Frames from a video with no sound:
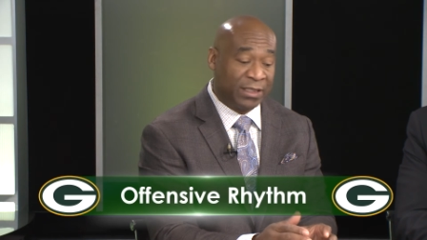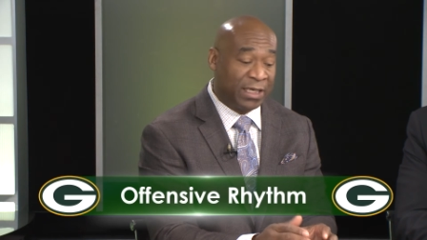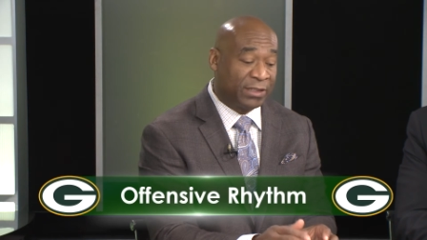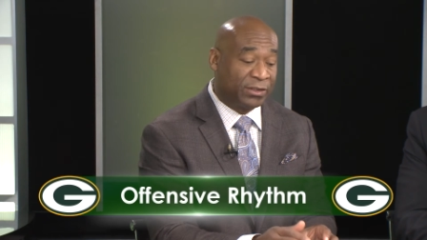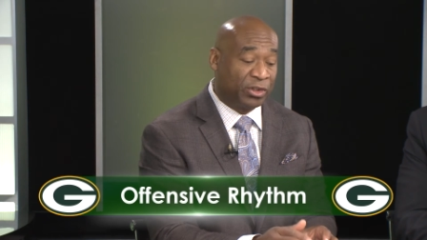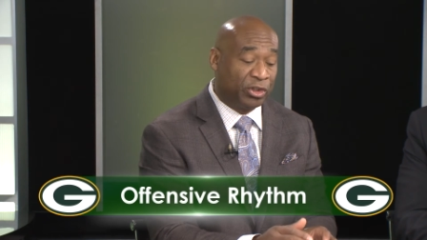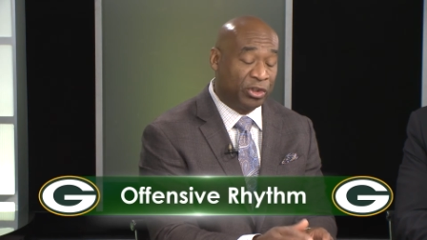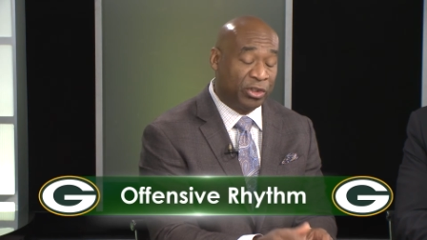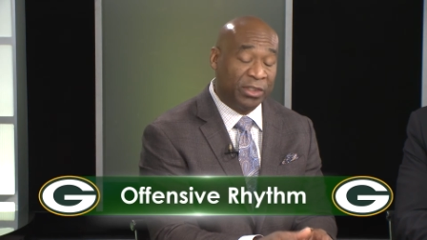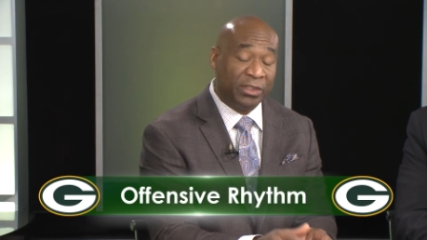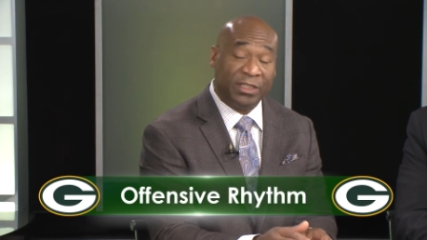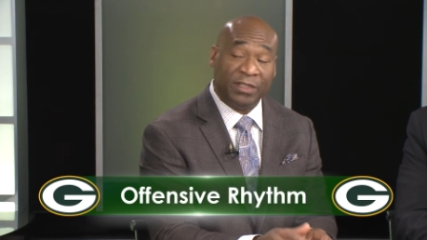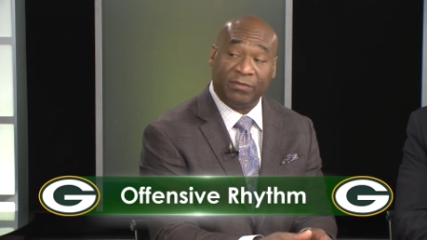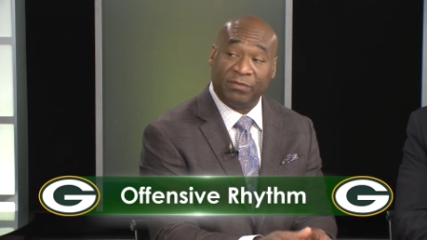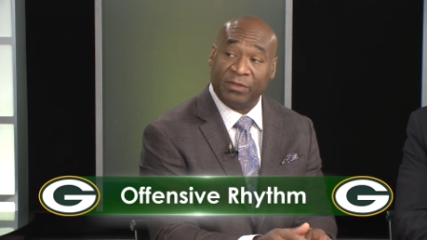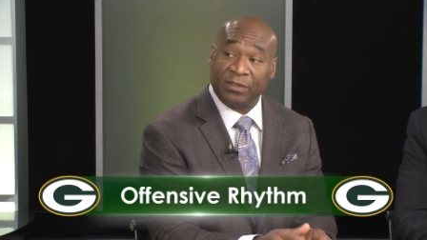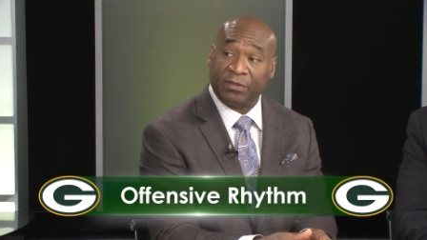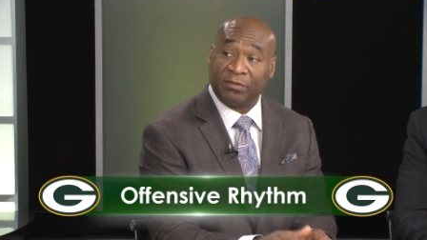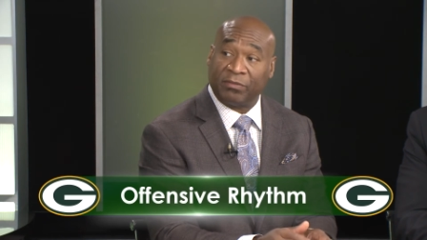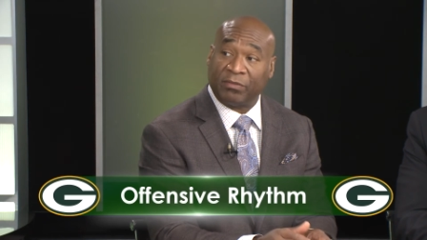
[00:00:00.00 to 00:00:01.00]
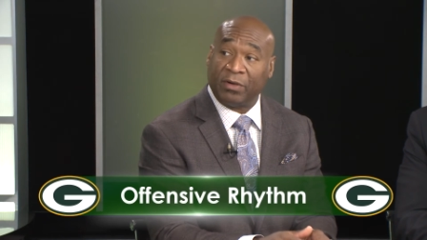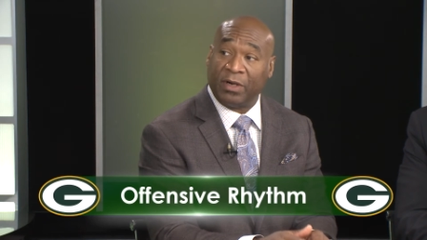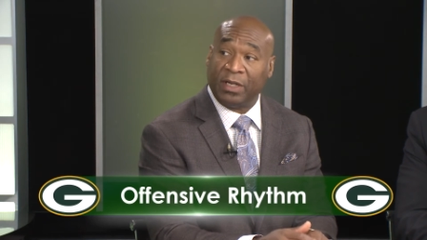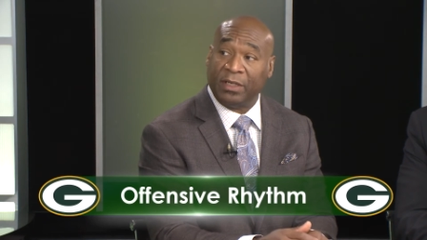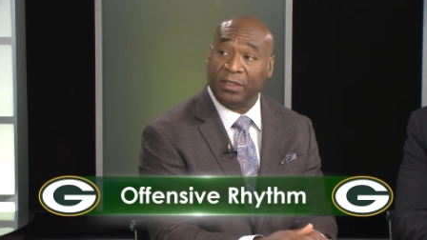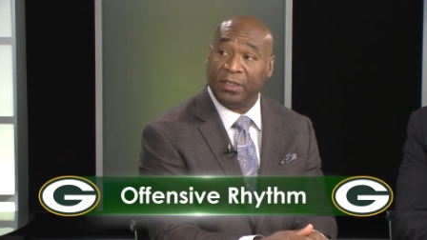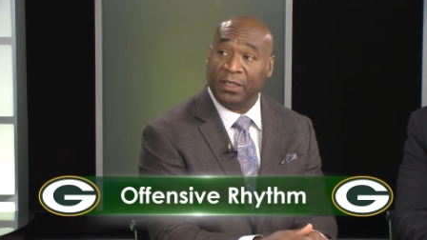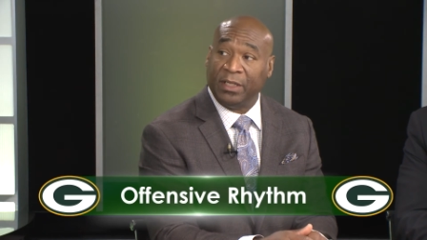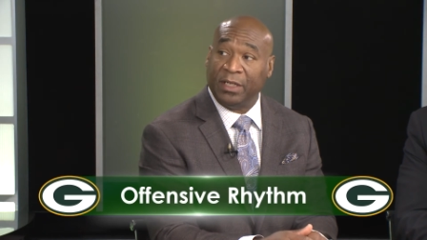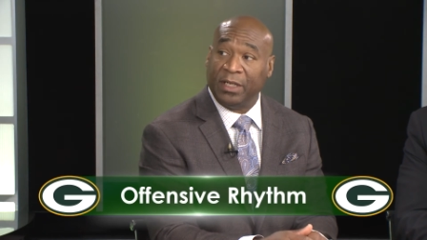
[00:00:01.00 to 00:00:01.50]
That's a good defensive
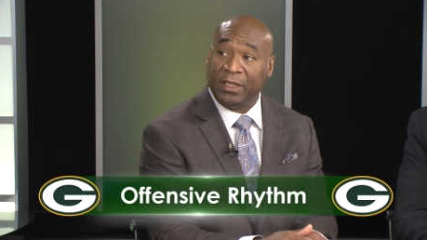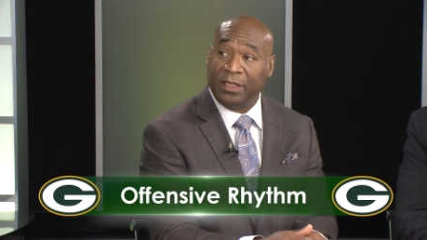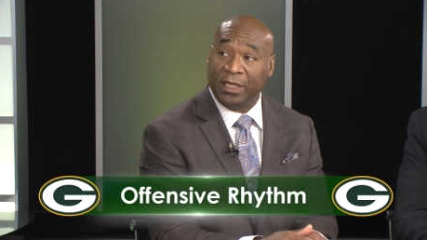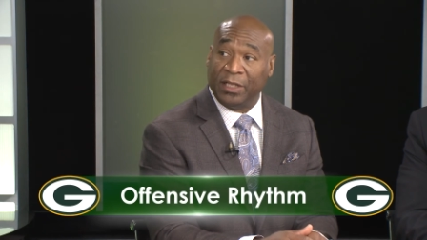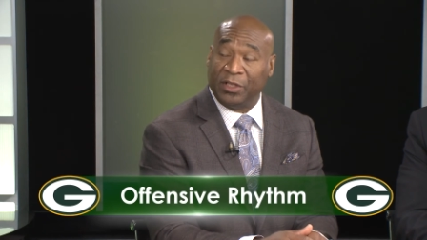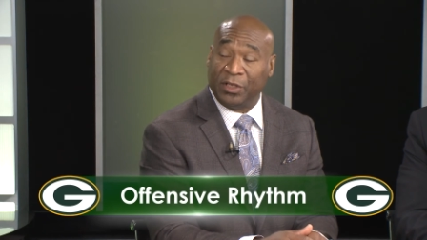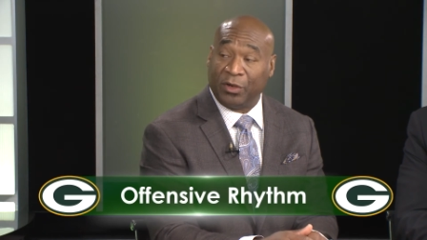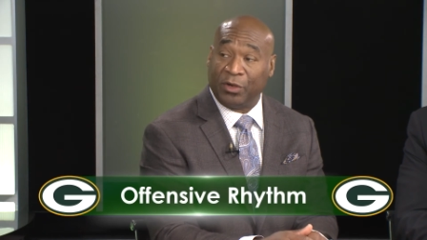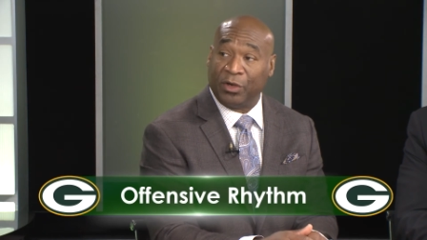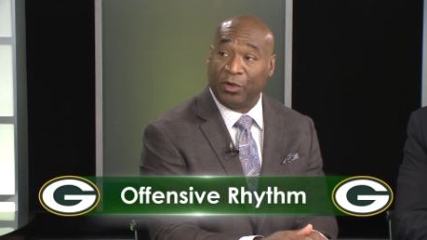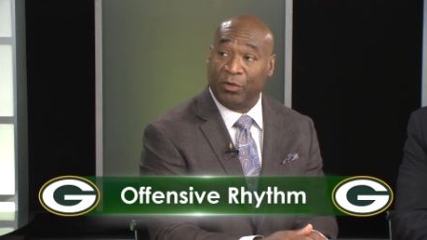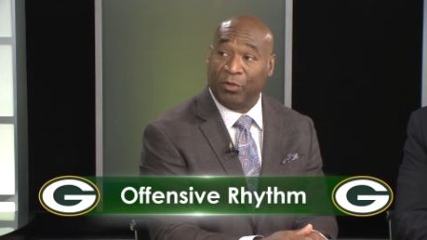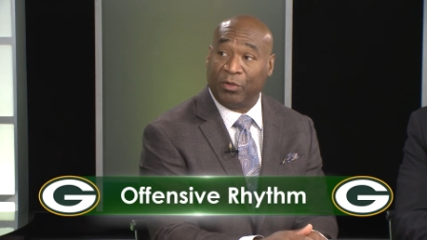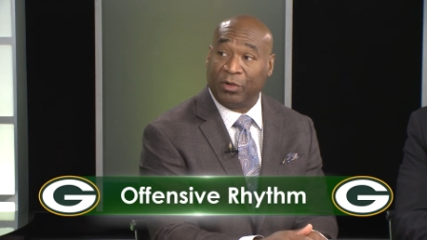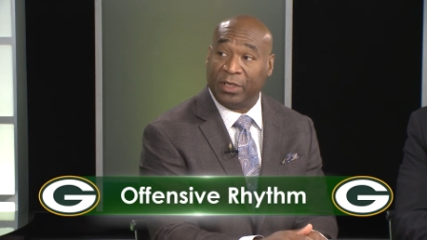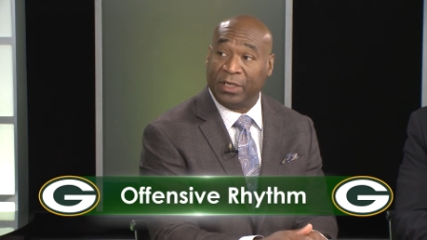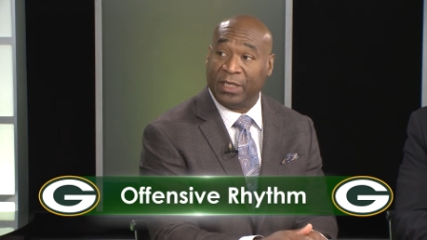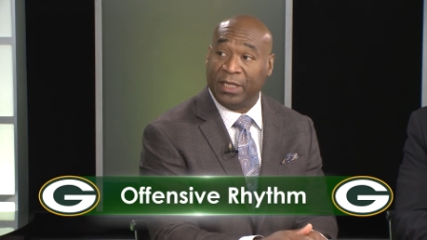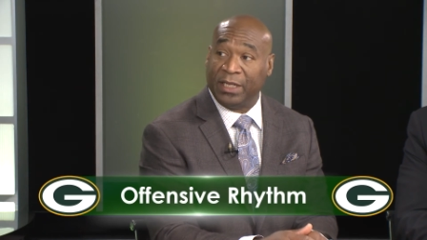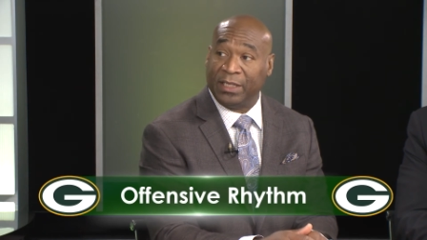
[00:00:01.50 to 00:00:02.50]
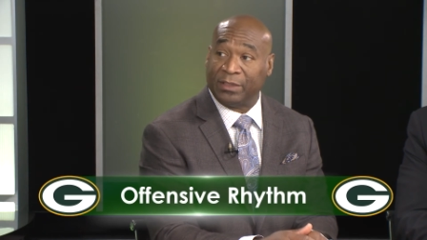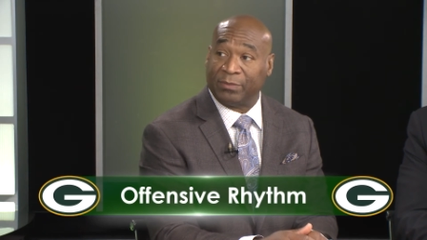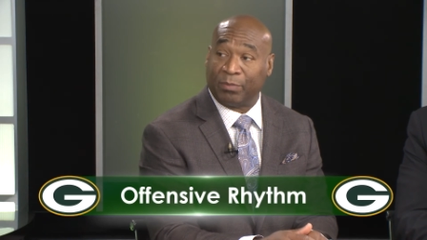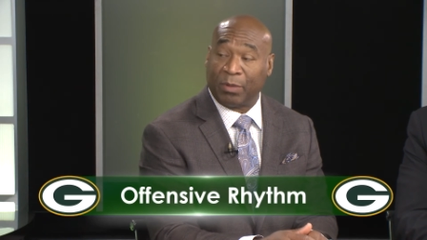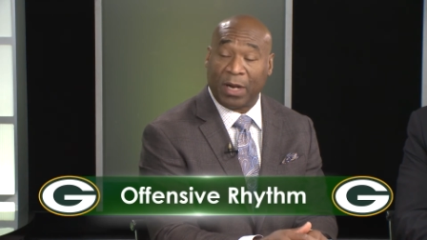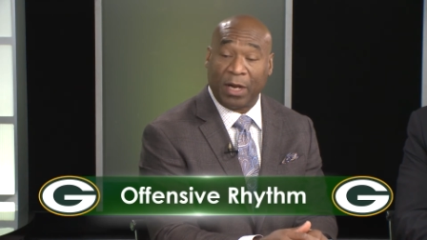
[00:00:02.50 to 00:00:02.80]
front that they're going against,